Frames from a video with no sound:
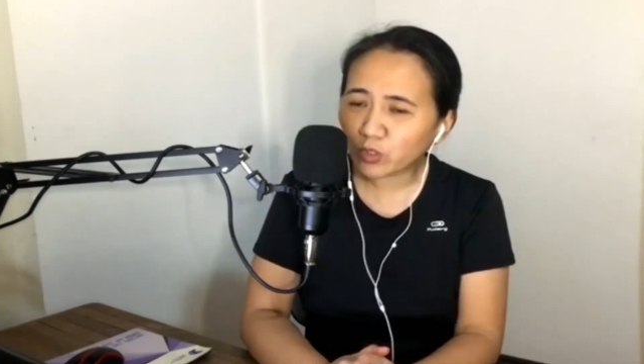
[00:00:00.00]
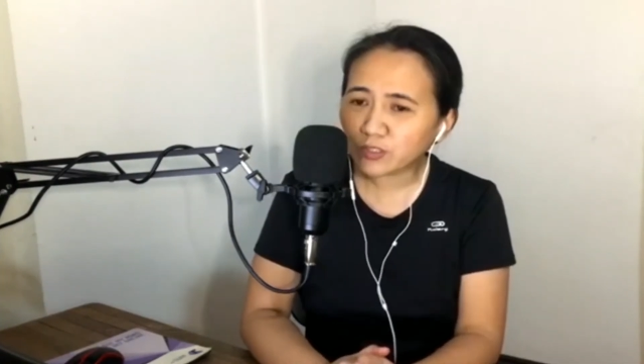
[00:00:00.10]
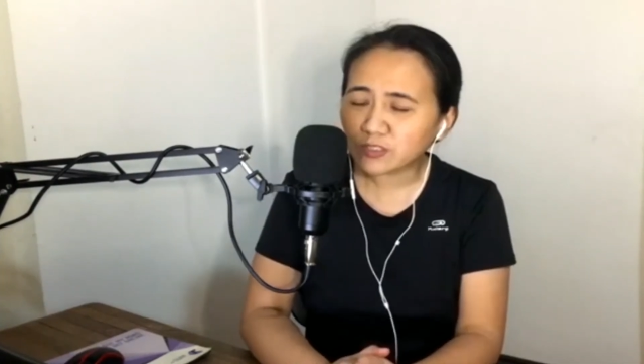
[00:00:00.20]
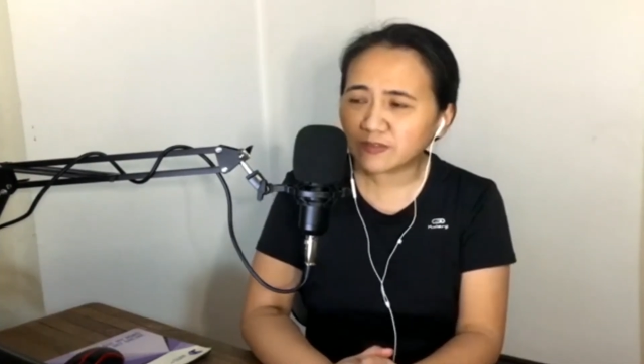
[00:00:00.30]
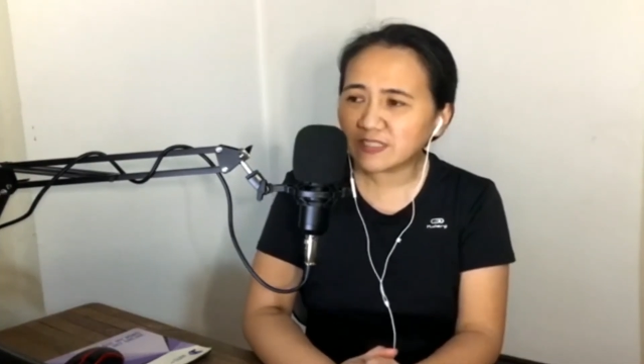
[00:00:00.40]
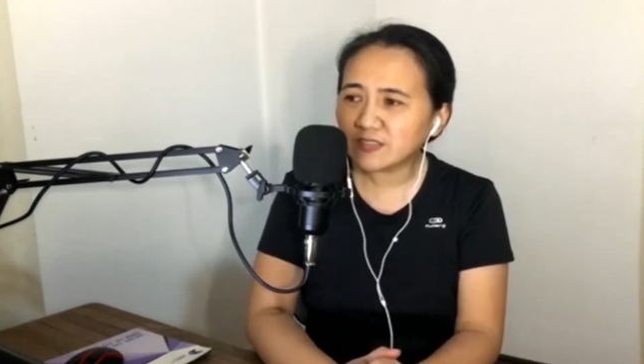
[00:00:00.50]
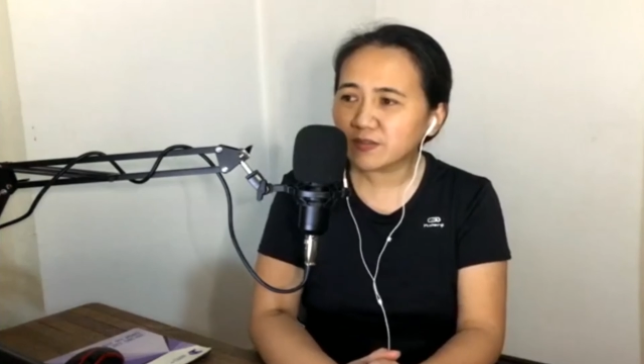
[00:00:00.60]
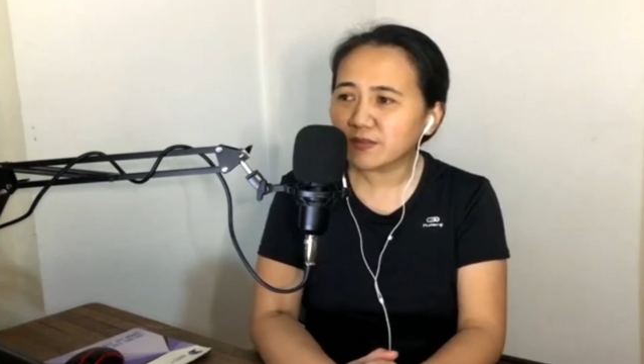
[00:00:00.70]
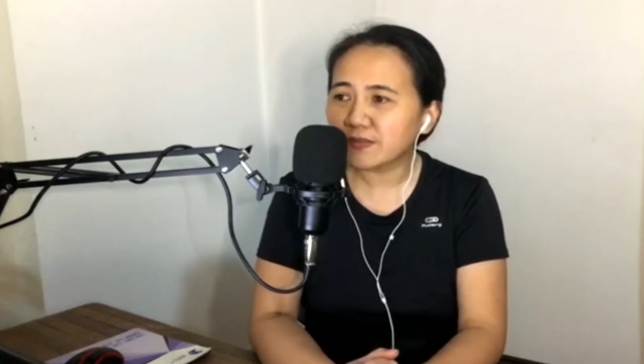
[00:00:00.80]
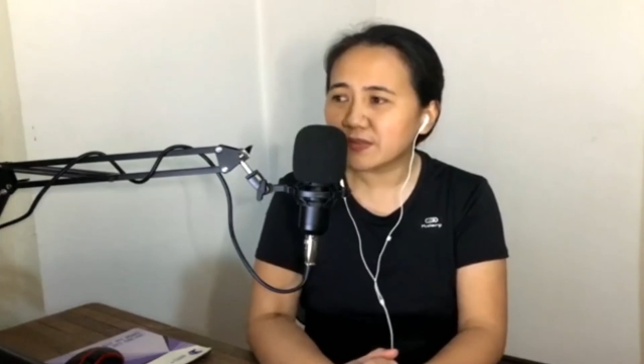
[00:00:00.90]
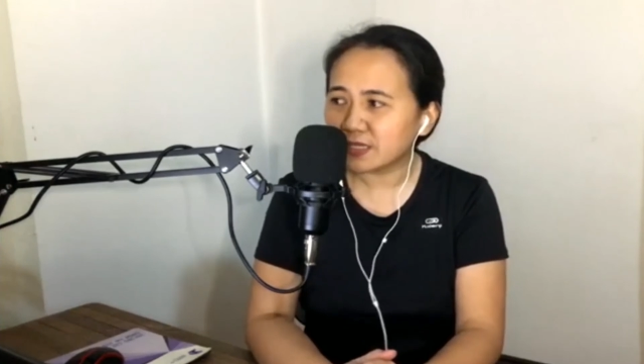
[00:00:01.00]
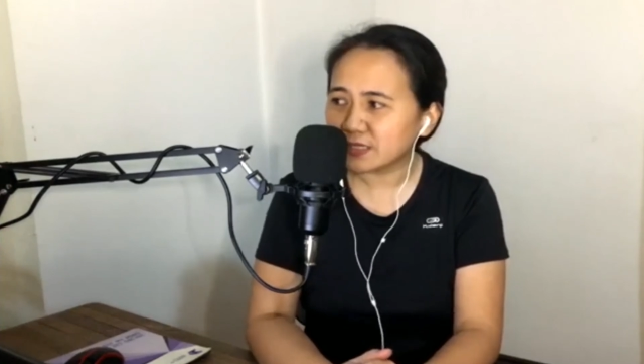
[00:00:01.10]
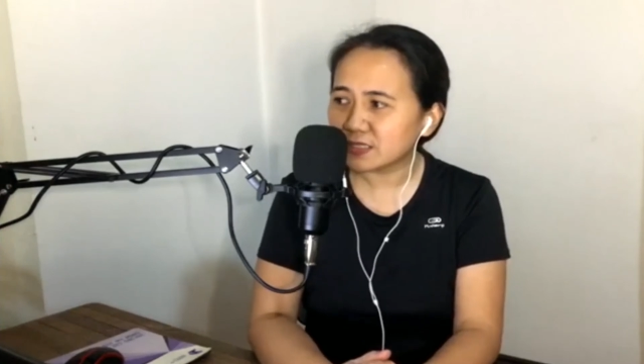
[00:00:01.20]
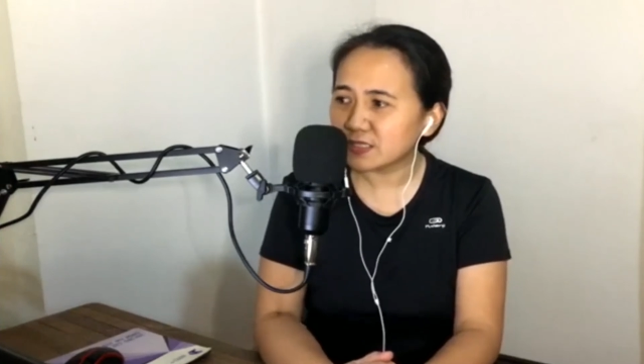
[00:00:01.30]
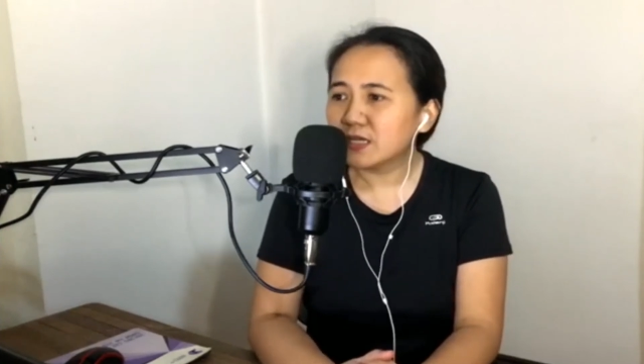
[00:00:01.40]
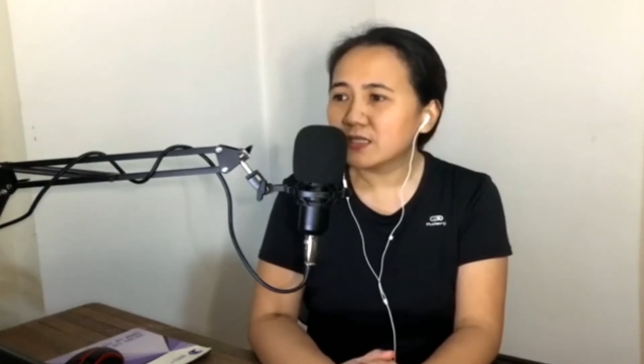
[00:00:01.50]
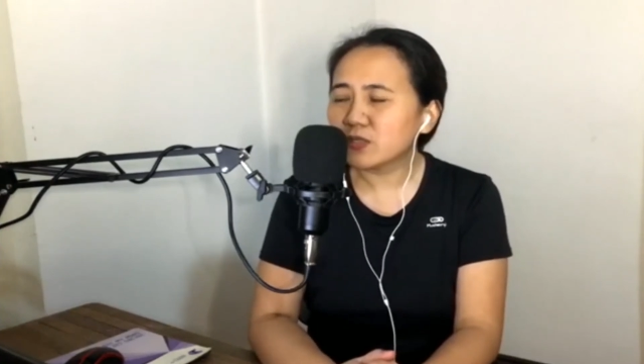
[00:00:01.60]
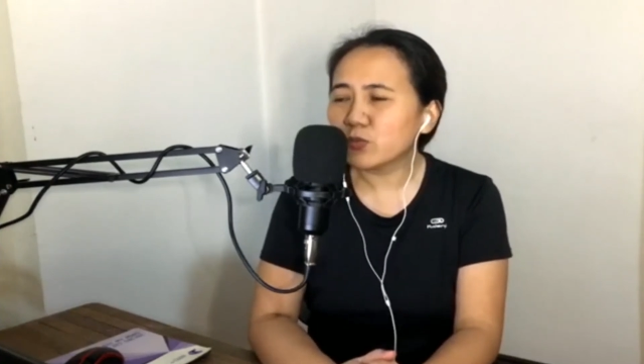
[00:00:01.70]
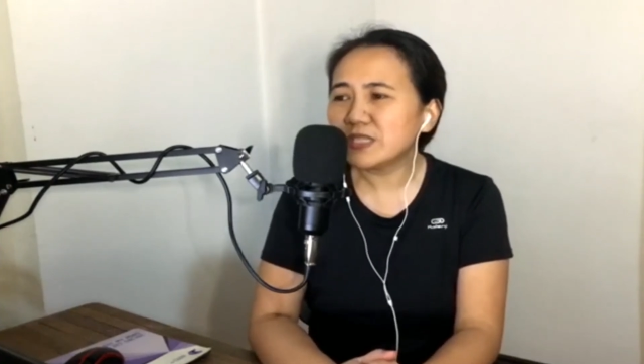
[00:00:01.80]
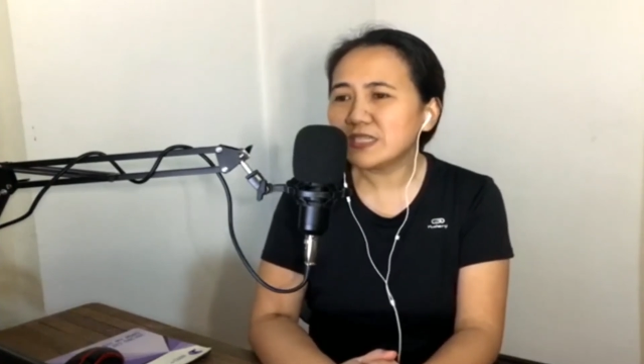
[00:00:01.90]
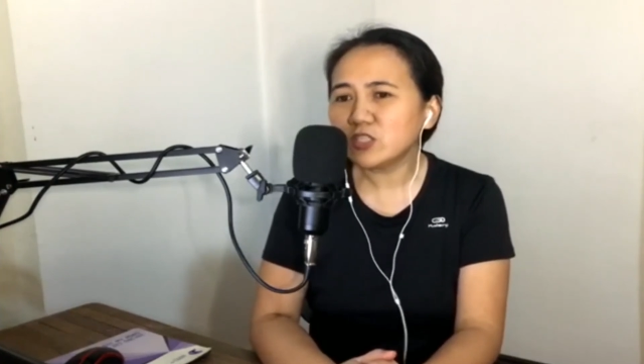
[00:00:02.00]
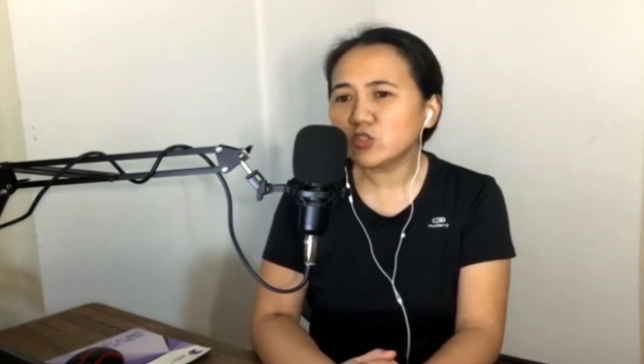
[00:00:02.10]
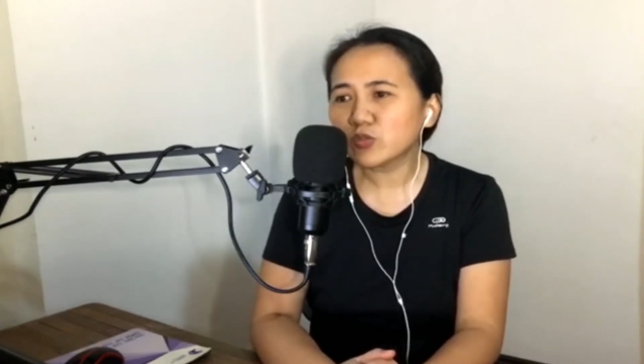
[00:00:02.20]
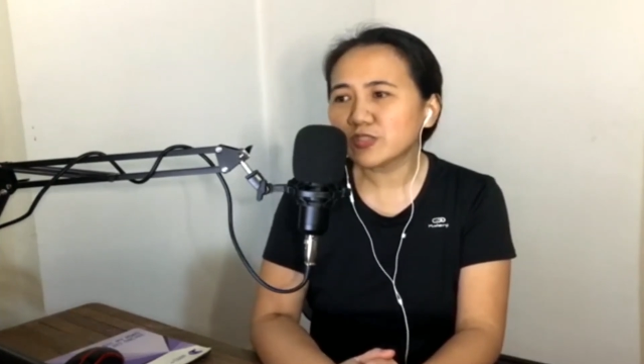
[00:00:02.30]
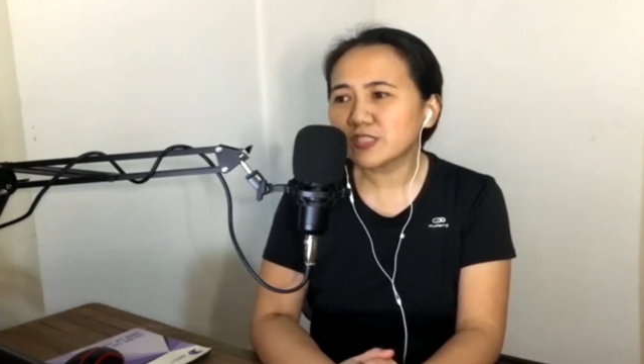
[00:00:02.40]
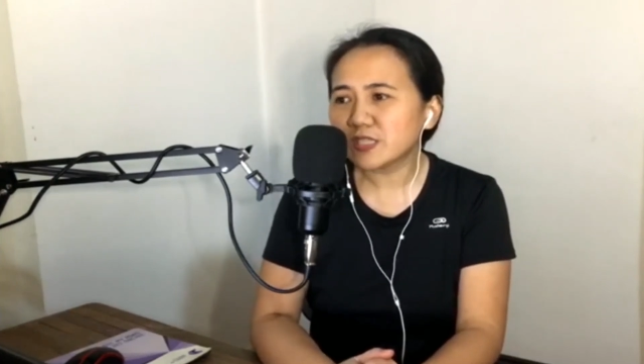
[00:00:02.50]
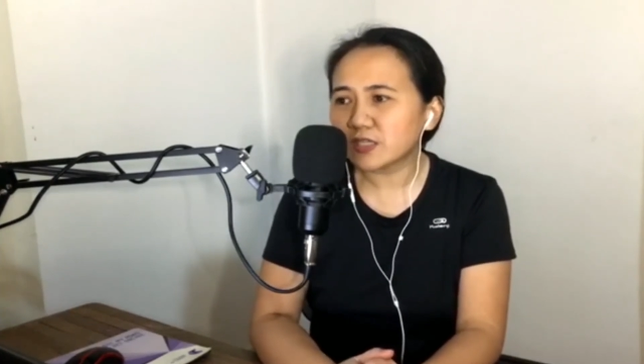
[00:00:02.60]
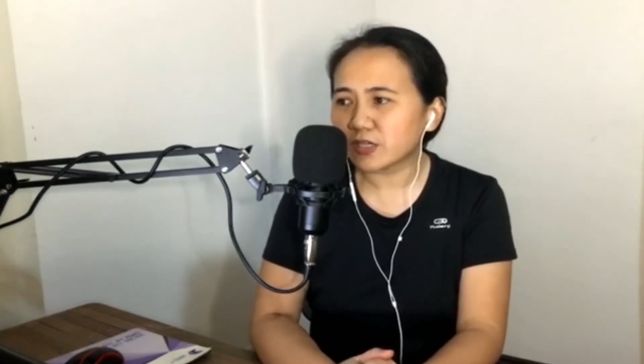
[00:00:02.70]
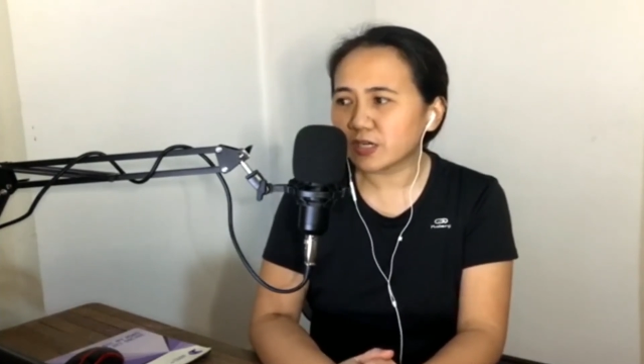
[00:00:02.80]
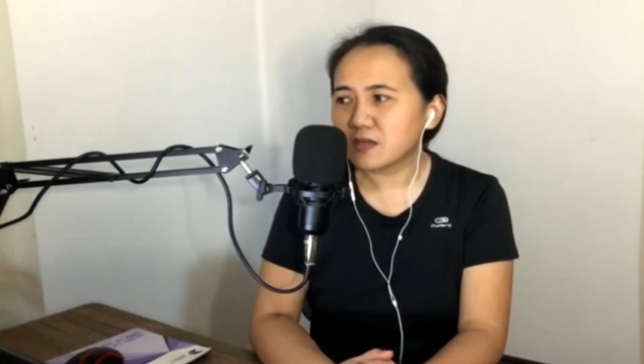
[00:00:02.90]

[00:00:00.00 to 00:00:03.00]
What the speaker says: These are the things that we need to consider